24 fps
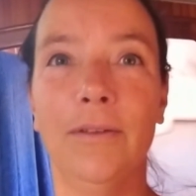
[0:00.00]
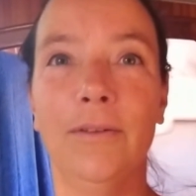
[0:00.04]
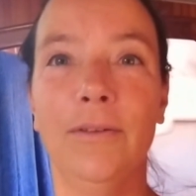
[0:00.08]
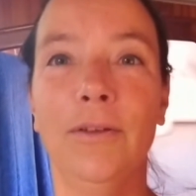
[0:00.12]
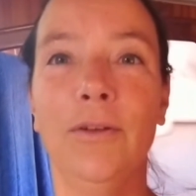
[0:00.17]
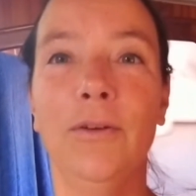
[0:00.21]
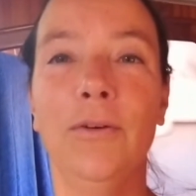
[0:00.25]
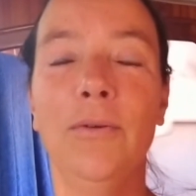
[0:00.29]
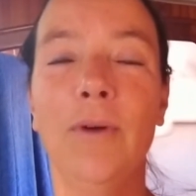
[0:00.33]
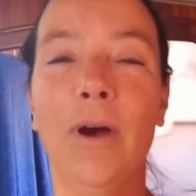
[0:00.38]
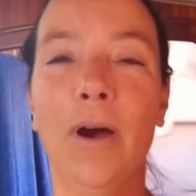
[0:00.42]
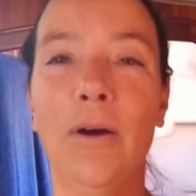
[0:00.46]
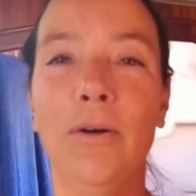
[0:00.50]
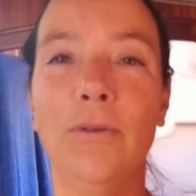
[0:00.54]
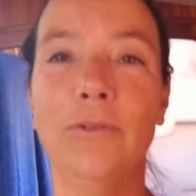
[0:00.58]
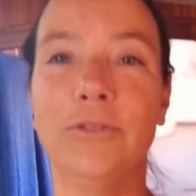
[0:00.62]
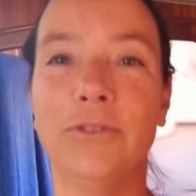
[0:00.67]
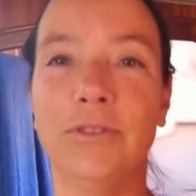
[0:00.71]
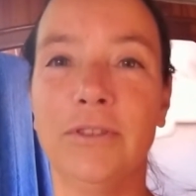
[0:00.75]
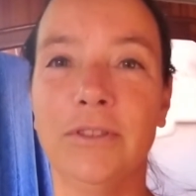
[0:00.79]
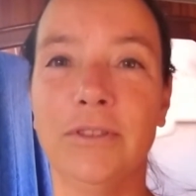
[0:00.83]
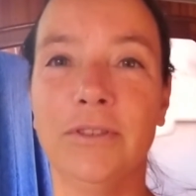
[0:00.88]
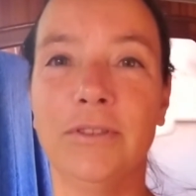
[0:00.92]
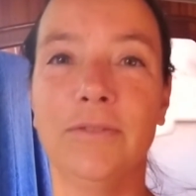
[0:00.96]
New
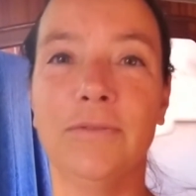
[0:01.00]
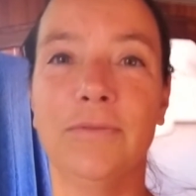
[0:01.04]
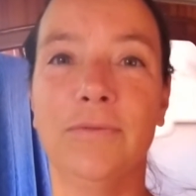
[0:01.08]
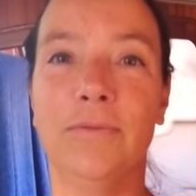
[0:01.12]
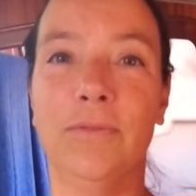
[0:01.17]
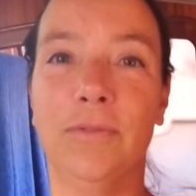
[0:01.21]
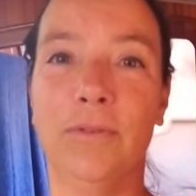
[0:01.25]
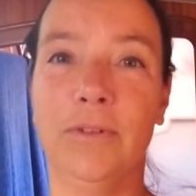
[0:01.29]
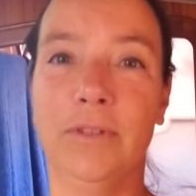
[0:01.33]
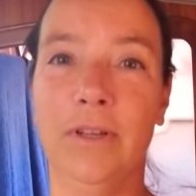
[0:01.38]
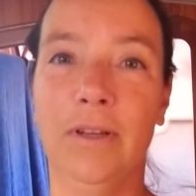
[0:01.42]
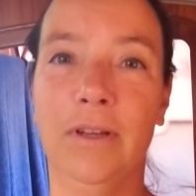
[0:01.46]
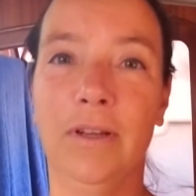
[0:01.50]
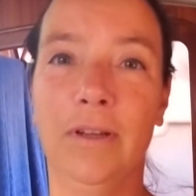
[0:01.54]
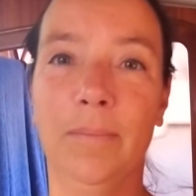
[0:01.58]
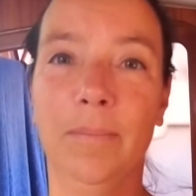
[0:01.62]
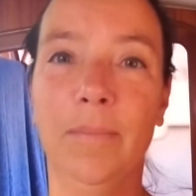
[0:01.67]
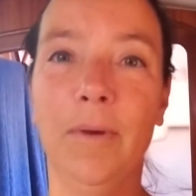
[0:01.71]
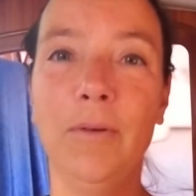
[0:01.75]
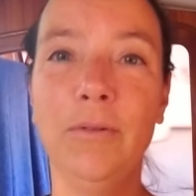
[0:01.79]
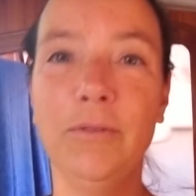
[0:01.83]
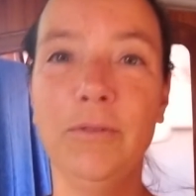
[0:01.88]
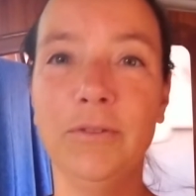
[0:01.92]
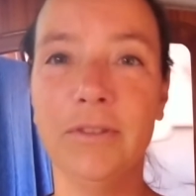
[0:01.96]
hoses for
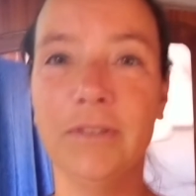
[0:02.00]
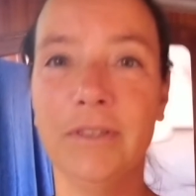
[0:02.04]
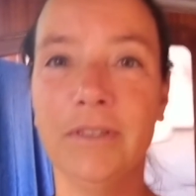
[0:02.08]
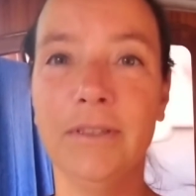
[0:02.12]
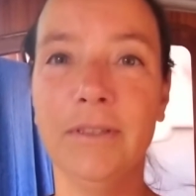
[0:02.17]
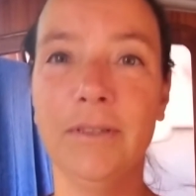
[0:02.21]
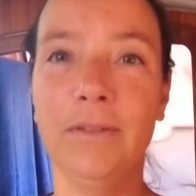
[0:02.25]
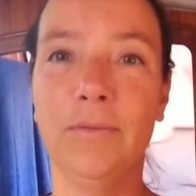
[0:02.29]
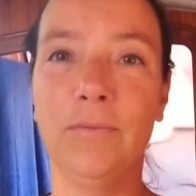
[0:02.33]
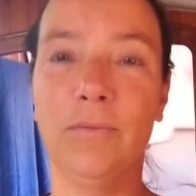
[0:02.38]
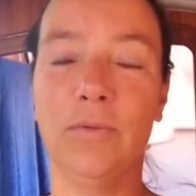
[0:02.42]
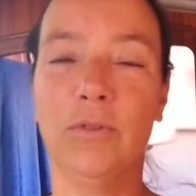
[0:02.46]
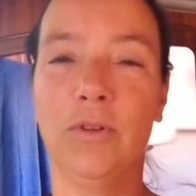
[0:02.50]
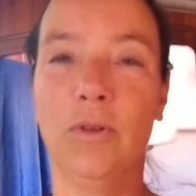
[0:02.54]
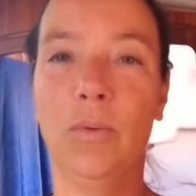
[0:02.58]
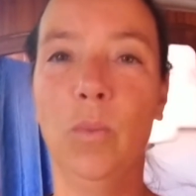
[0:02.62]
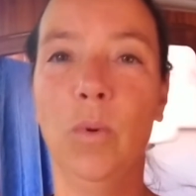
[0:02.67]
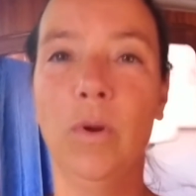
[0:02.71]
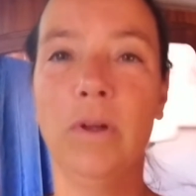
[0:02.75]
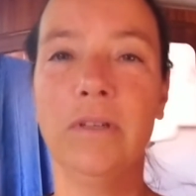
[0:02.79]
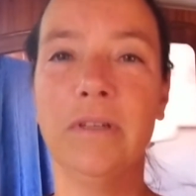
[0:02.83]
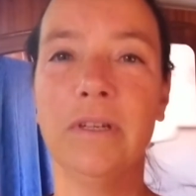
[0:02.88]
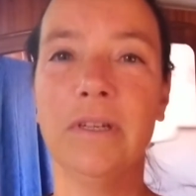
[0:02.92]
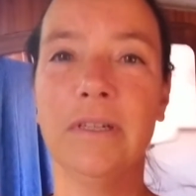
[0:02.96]
the motor, for the
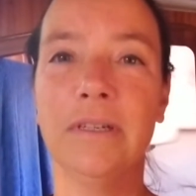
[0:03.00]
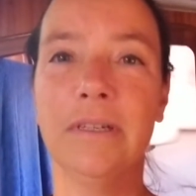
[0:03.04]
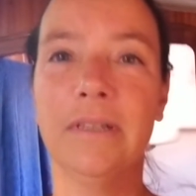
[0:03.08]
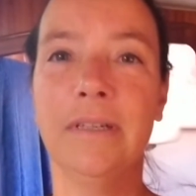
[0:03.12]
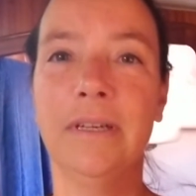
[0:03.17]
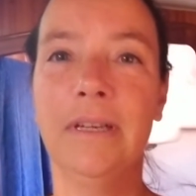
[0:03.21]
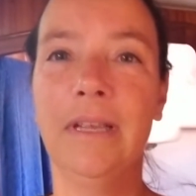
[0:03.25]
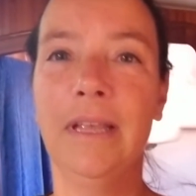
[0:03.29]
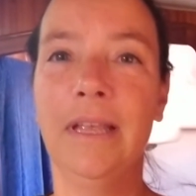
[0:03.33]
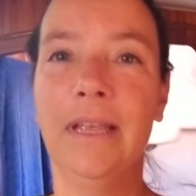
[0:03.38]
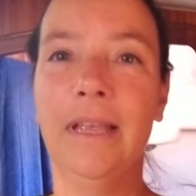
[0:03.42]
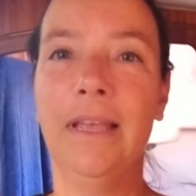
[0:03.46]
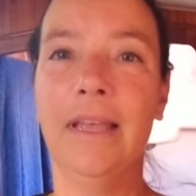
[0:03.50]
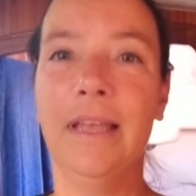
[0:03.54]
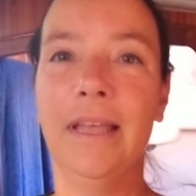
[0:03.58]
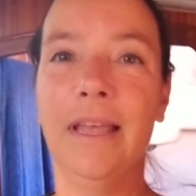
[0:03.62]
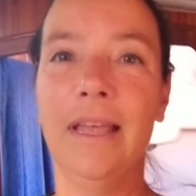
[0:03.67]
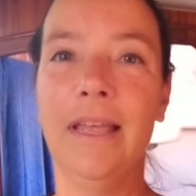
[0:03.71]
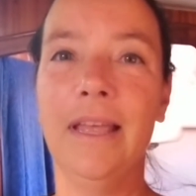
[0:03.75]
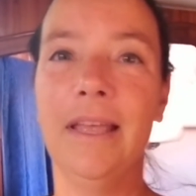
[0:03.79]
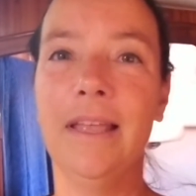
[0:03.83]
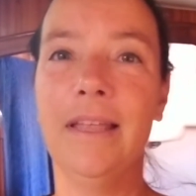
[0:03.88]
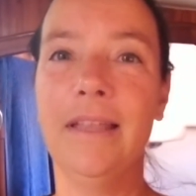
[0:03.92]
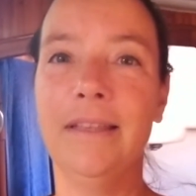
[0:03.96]
water
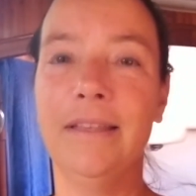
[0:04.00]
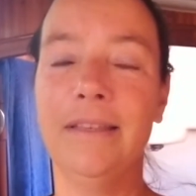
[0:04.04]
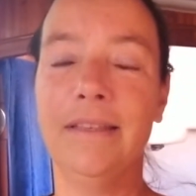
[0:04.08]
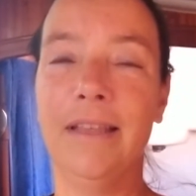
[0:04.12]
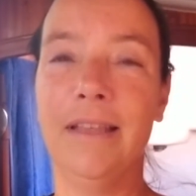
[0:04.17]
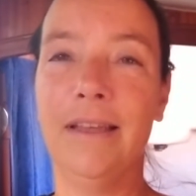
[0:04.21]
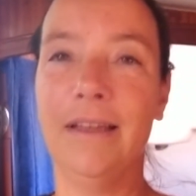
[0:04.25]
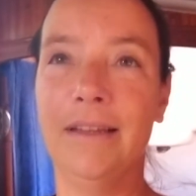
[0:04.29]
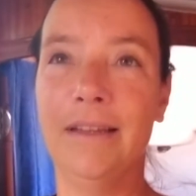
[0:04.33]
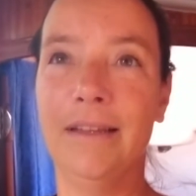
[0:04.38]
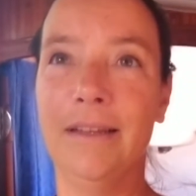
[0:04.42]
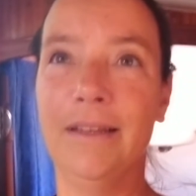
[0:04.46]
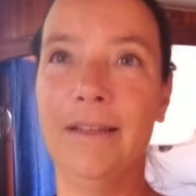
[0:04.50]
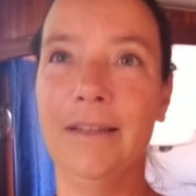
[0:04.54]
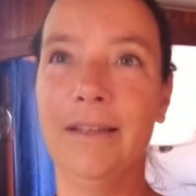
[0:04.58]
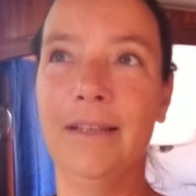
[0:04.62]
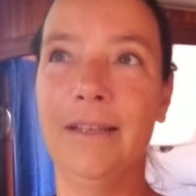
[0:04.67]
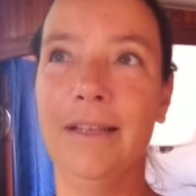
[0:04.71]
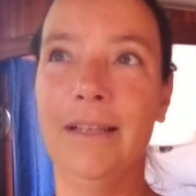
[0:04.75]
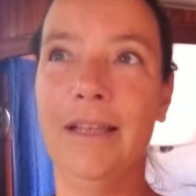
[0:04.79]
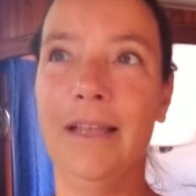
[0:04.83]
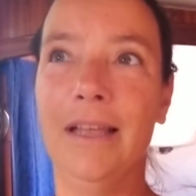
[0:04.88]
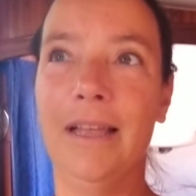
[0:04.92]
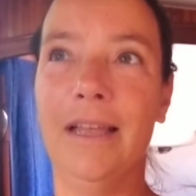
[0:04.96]
and the
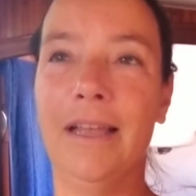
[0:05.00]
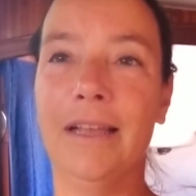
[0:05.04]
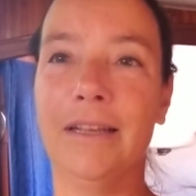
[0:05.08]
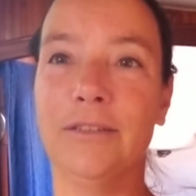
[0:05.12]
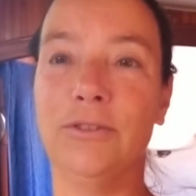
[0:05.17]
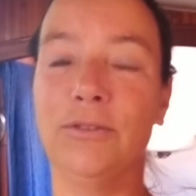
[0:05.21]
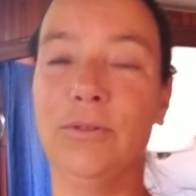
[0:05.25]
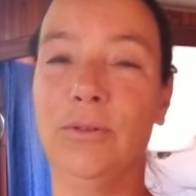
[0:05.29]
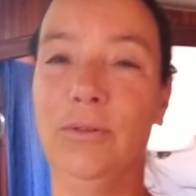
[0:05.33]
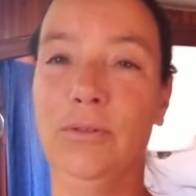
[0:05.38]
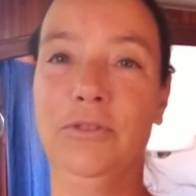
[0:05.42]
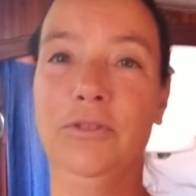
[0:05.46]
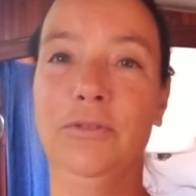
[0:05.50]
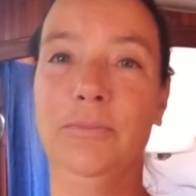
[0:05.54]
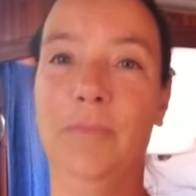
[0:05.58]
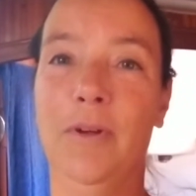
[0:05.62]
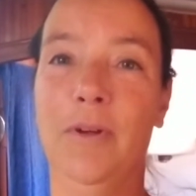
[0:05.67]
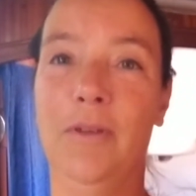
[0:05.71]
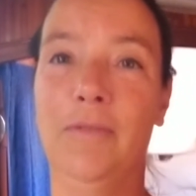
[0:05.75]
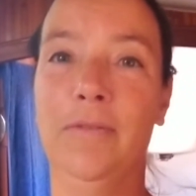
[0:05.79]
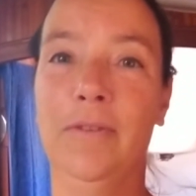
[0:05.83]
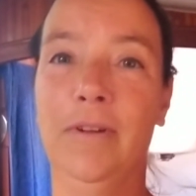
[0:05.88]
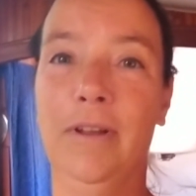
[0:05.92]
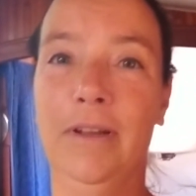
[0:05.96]

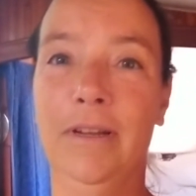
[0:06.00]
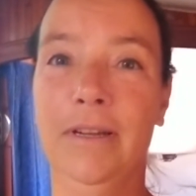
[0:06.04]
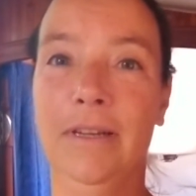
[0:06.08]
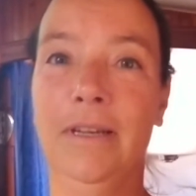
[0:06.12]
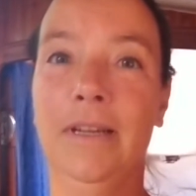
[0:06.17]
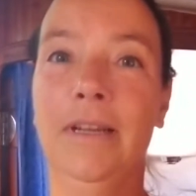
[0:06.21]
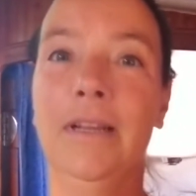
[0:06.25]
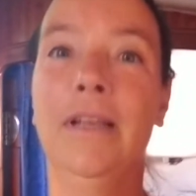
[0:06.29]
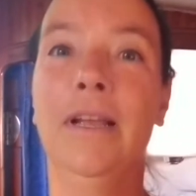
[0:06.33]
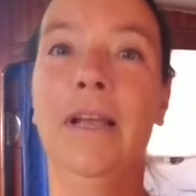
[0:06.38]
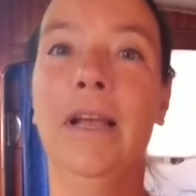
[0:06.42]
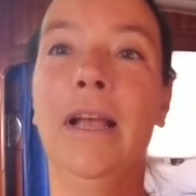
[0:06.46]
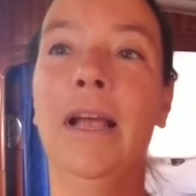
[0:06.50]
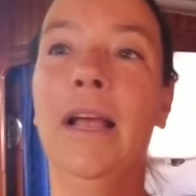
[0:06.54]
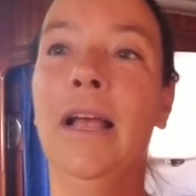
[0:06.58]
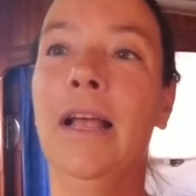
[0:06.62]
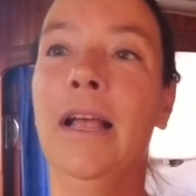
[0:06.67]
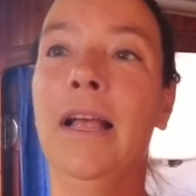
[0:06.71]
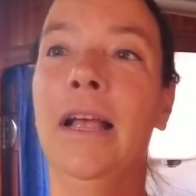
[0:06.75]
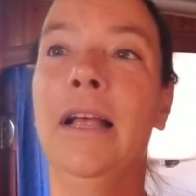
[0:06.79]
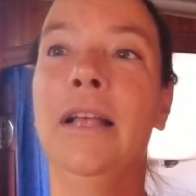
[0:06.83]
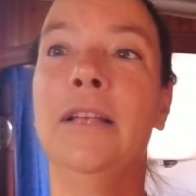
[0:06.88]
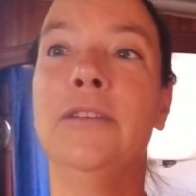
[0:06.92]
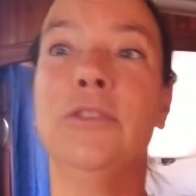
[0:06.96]
exhaust muffler.
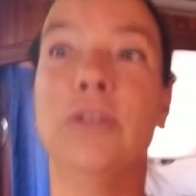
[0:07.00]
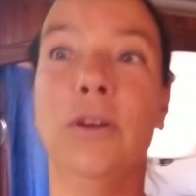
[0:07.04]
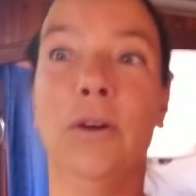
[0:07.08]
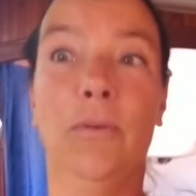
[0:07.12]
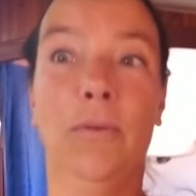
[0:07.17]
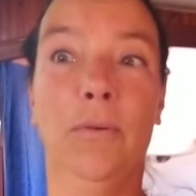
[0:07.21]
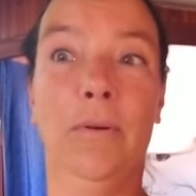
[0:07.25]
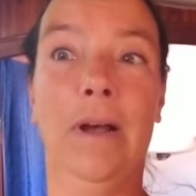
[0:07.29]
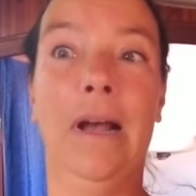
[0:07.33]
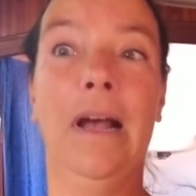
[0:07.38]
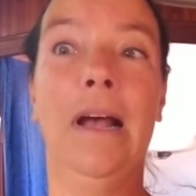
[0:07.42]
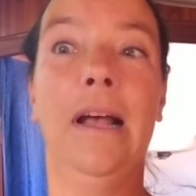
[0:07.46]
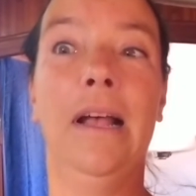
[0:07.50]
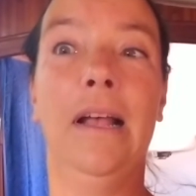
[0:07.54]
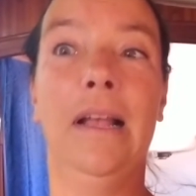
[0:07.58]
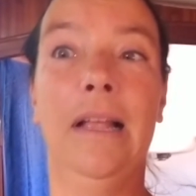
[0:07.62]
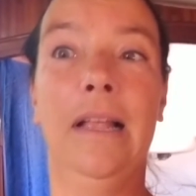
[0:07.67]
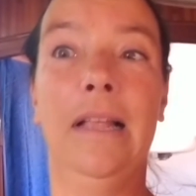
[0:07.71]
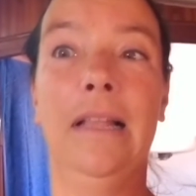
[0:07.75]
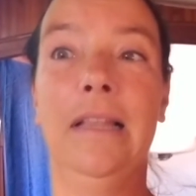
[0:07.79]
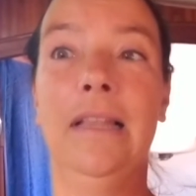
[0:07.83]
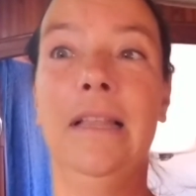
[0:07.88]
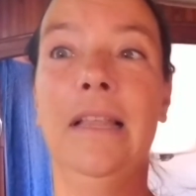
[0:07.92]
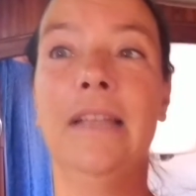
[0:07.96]
So
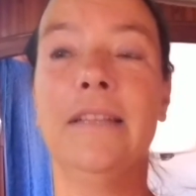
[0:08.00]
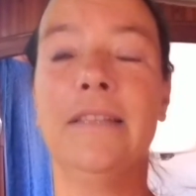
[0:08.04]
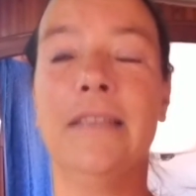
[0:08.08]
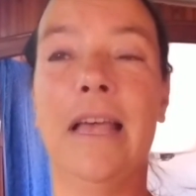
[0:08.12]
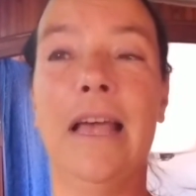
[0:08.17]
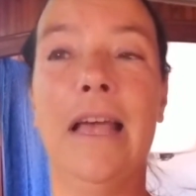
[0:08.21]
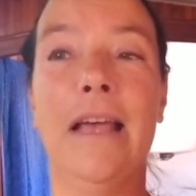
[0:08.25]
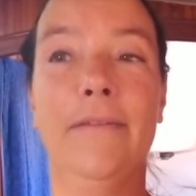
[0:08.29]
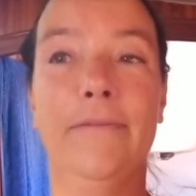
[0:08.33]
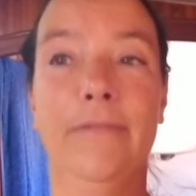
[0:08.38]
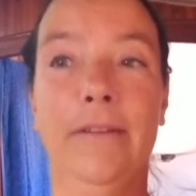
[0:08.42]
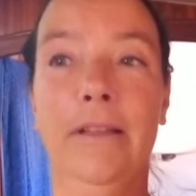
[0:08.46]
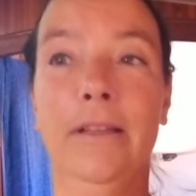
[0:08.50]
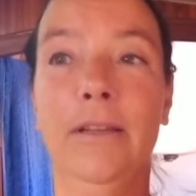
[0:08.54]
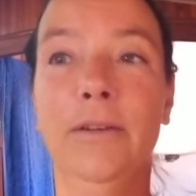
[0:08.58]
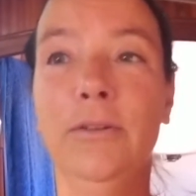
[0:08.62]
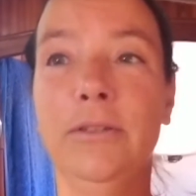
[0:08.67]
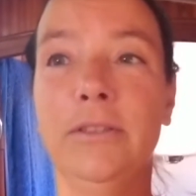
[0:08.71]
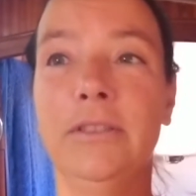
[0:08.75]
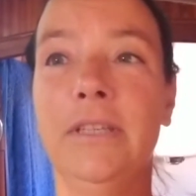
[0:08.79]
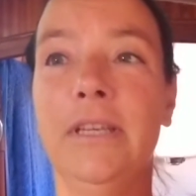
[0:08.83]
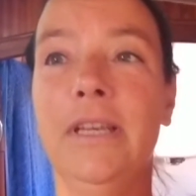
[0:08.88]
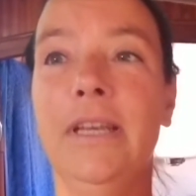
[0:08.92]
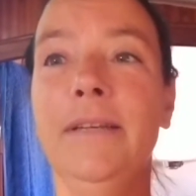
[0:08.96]
let's have a
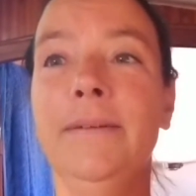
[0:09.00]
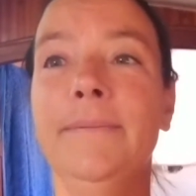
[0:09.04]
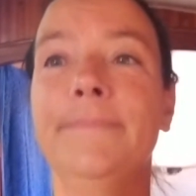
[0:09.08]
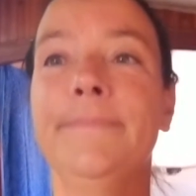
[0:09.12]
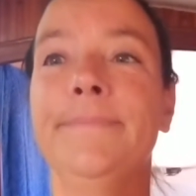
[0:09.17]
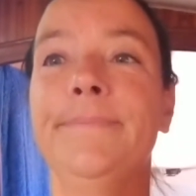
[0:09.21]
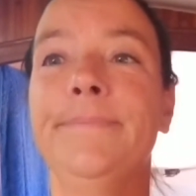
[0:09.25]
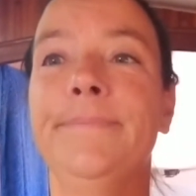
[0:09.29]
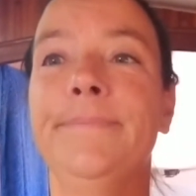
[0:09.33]
look-see.